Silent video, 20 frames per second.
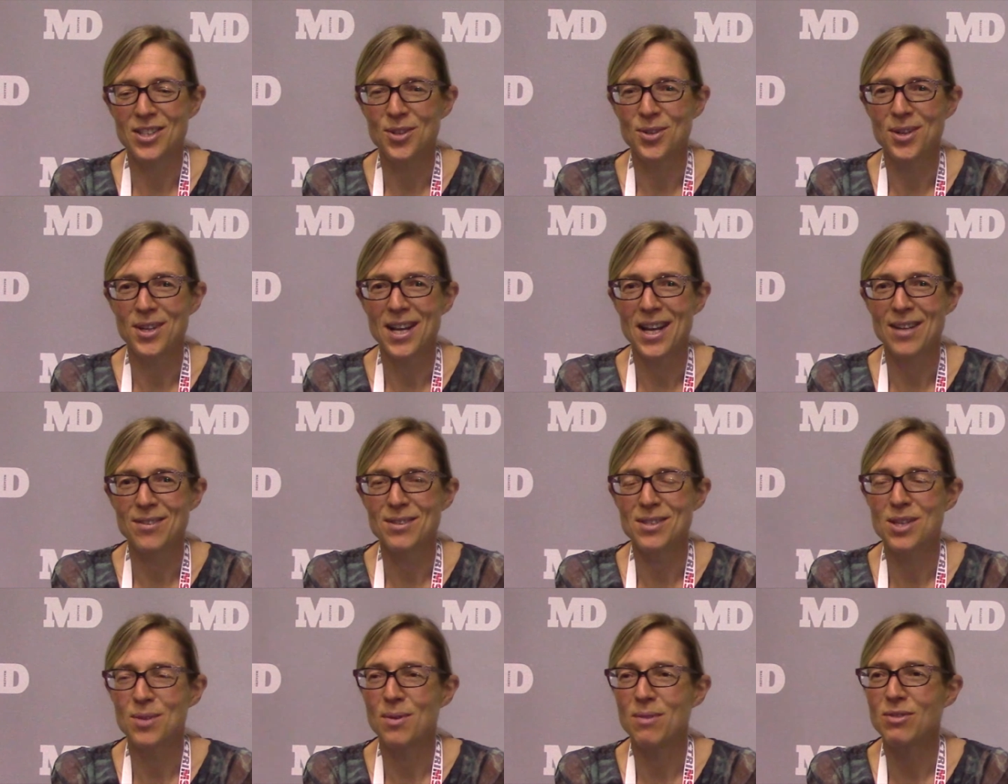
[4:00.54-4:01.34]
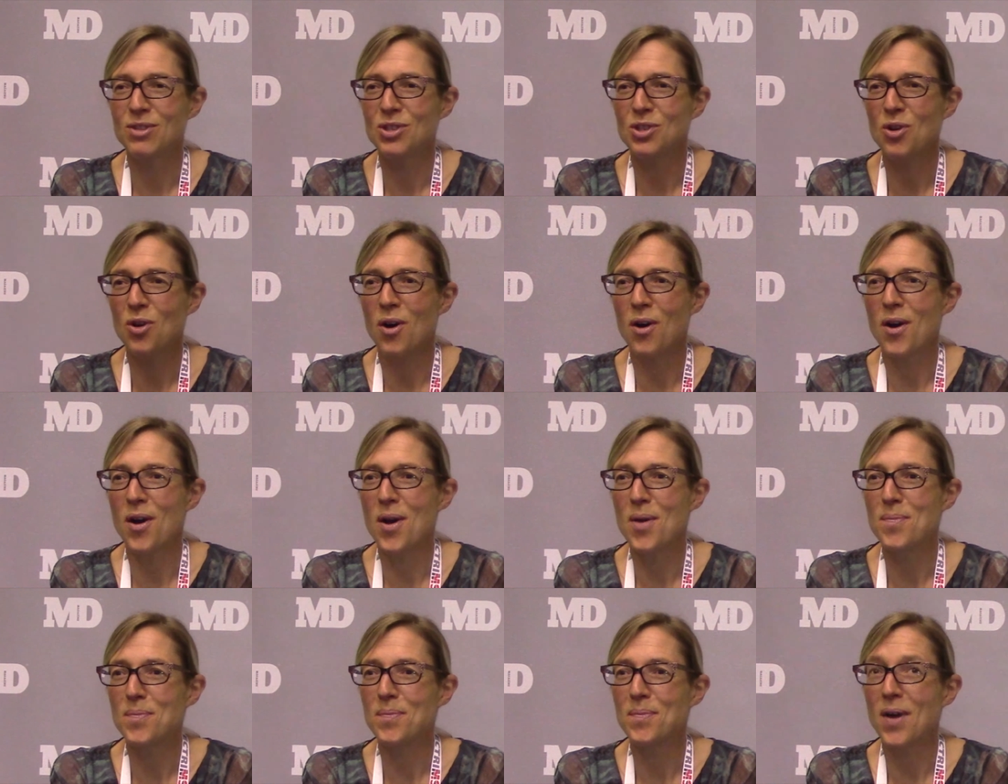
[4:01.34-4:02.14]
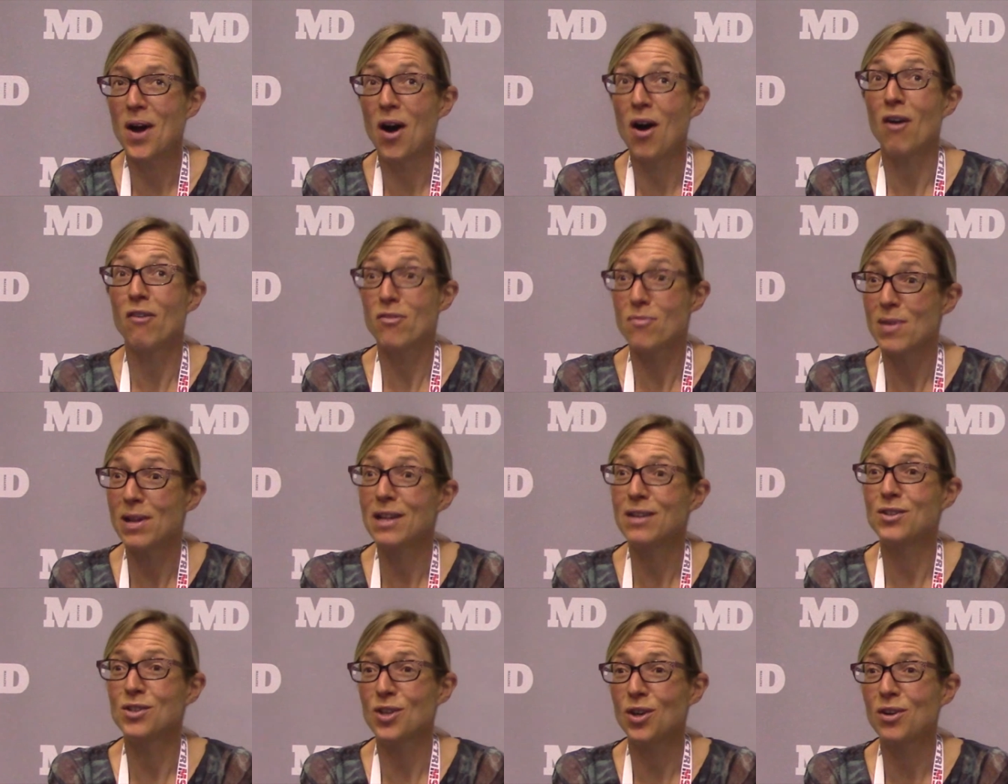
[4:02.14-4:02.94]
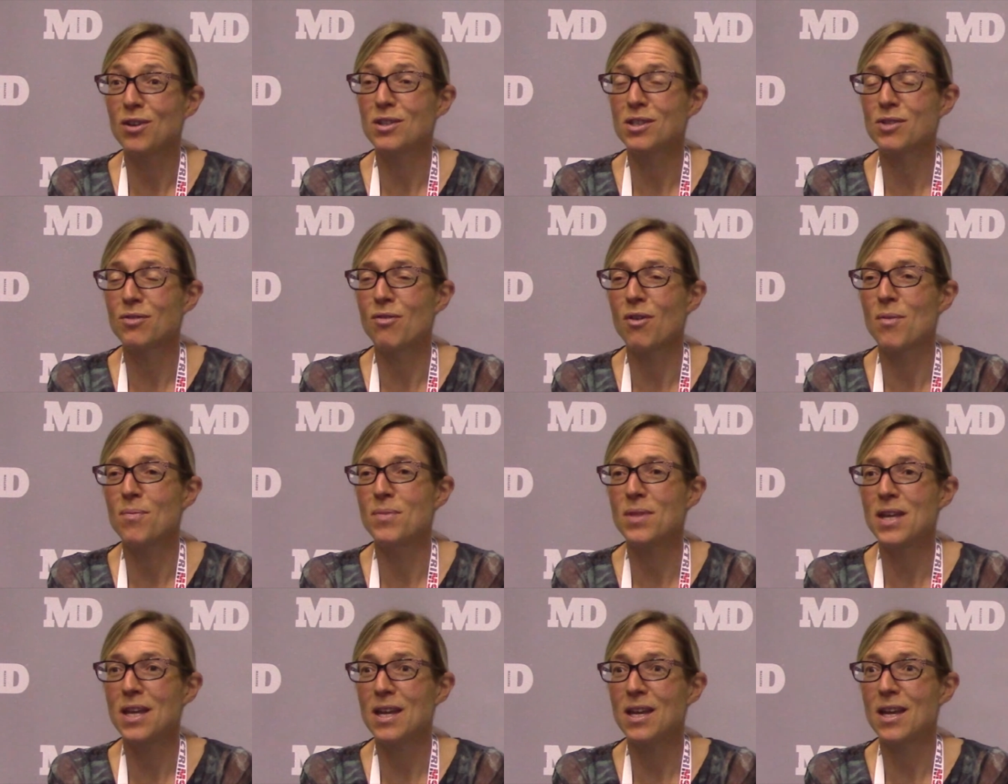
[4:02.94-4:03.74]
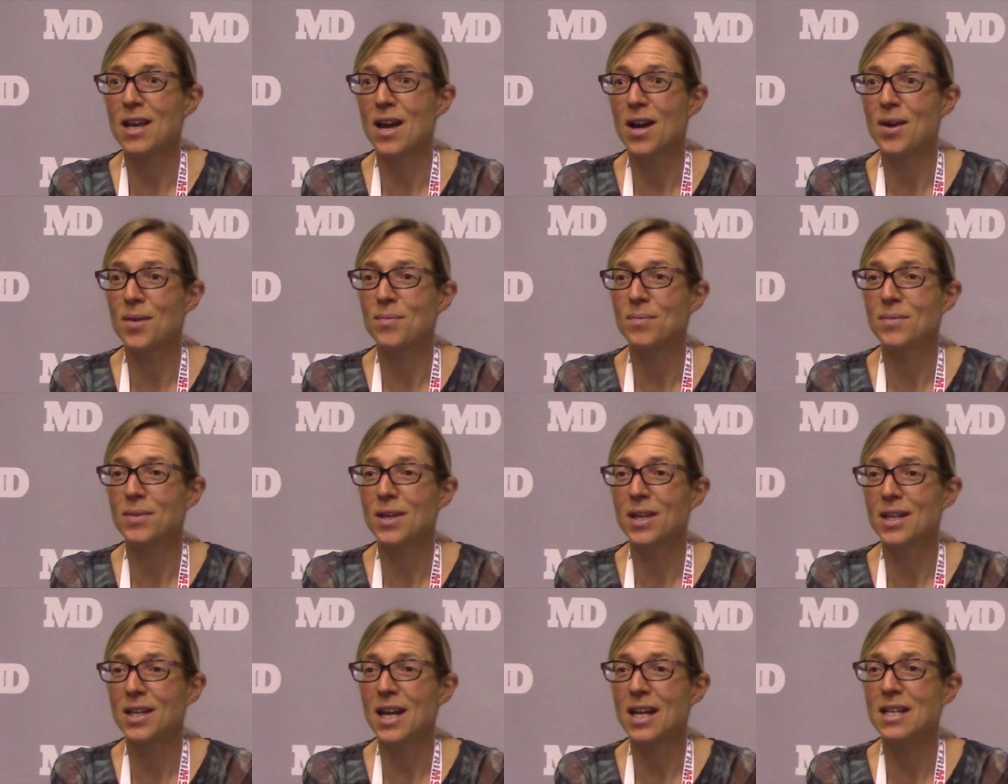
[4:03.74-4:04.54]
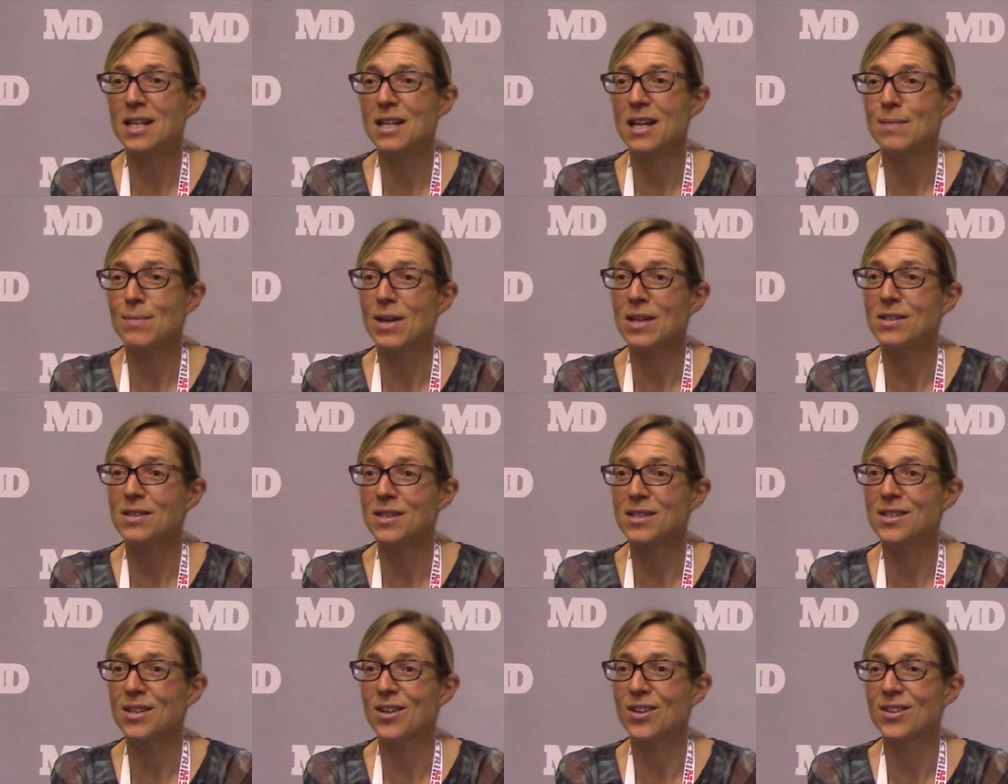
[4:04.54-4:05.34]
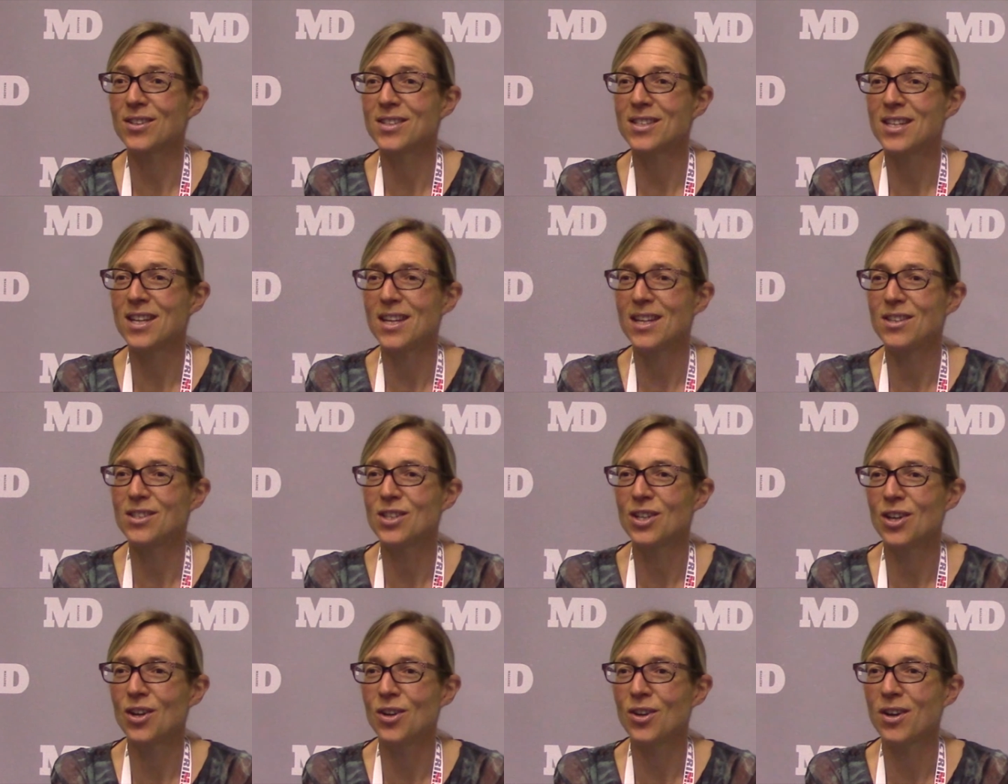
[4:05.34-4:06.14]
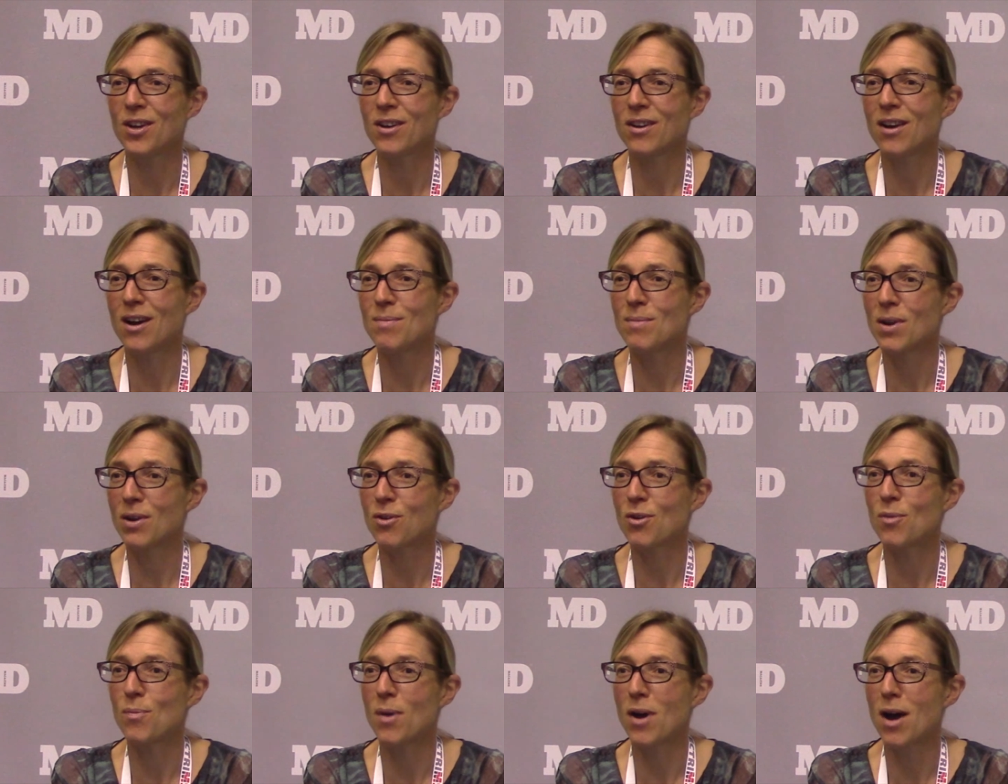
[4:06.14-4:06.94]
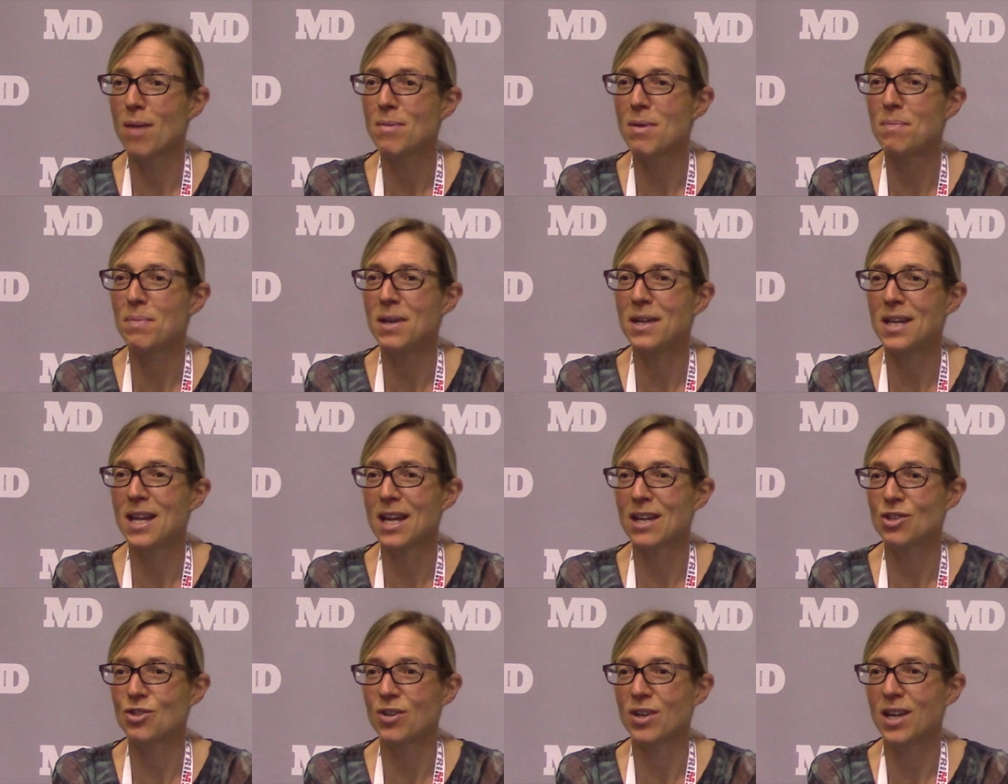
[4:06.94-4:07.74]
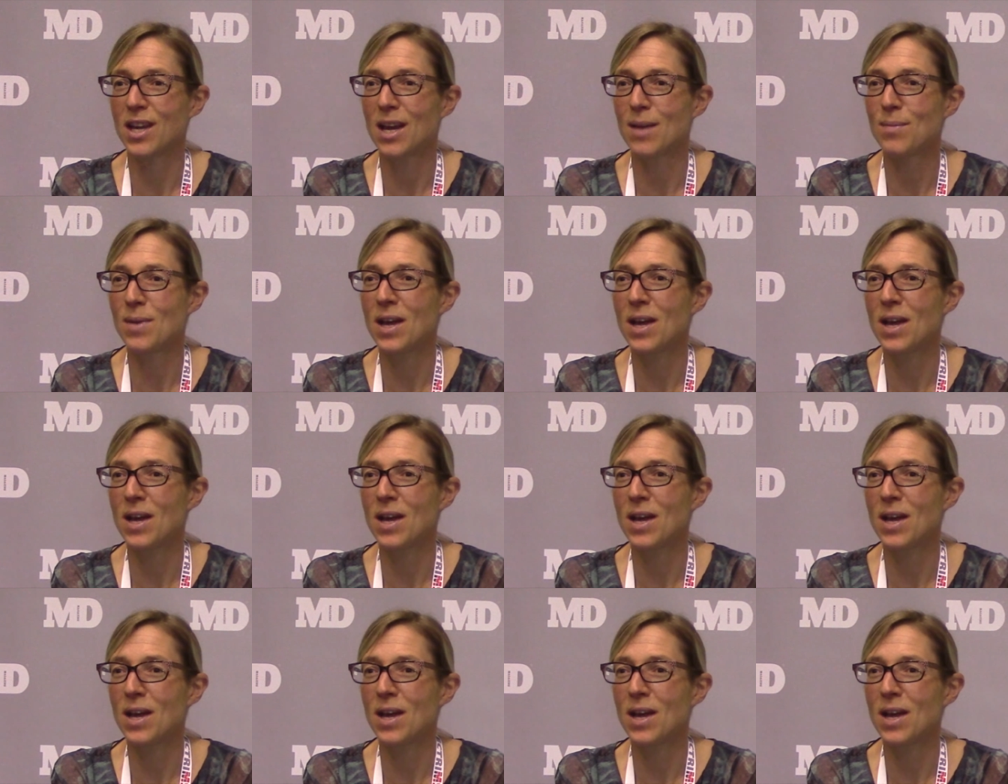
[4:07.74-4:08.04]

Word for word: to announce that we've just got $500,000 from the Canadian MS Society to look at gut microbiome in pediatric